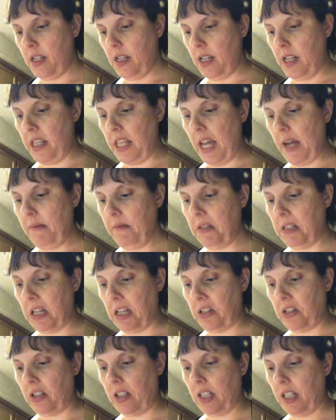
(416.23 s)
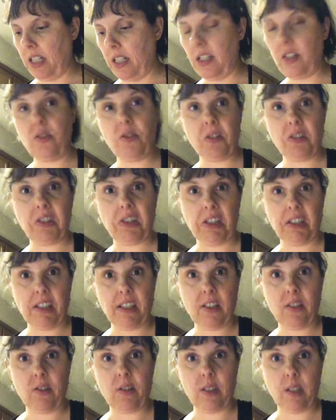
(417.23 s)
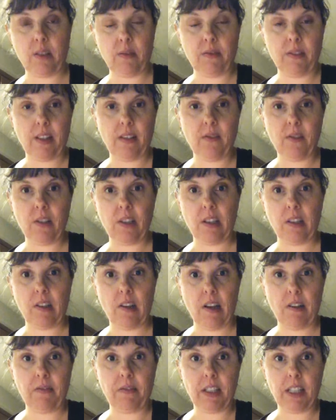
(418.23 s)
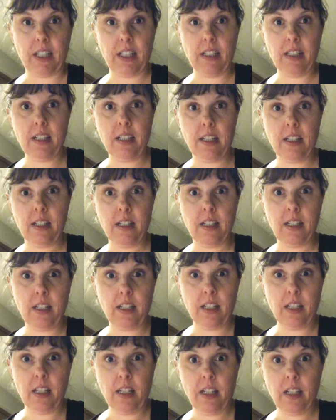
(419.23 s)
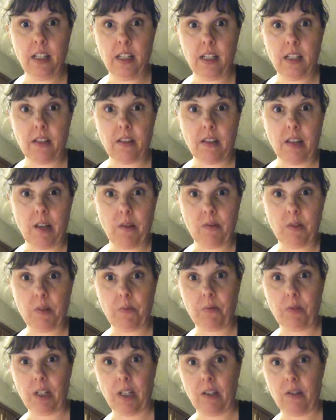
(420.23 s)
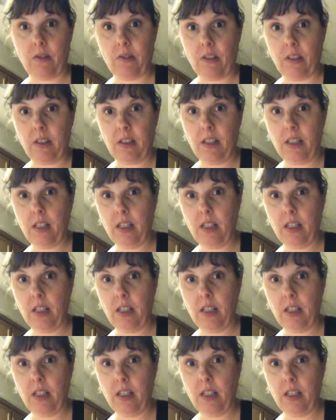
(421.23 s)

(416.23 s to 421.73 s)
And that was actually an interesting flavor in the coffee. So that was pretty cool.